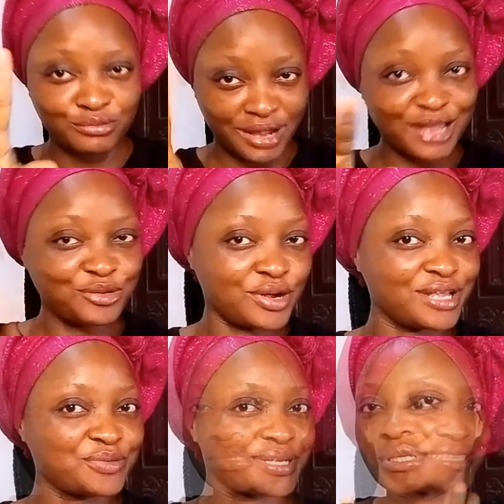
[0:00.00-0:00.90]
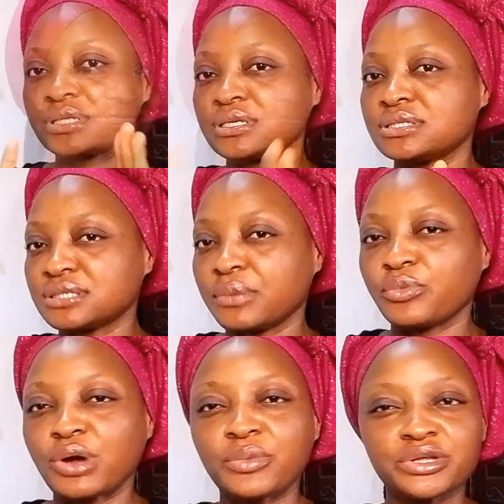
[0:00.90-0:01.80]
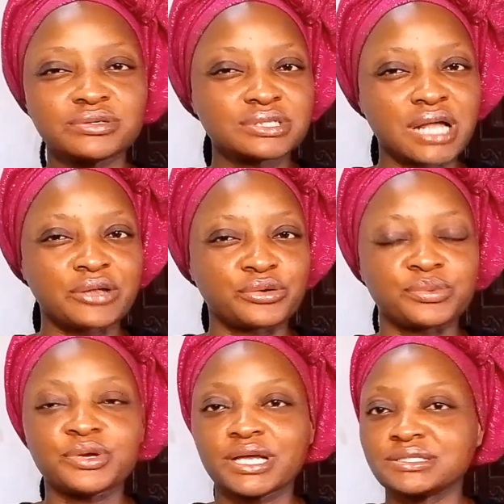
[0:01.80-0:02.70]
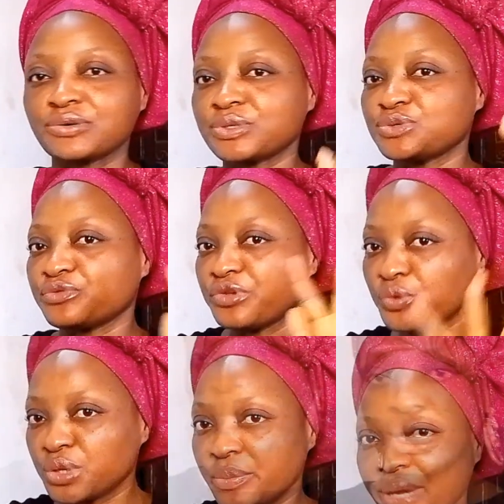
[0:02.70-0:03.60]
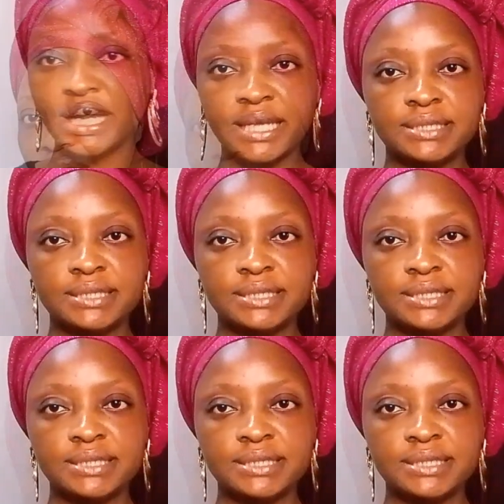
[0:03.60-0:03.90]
Absolutely simple. I'm going to stand up. You guys are going to feel the back.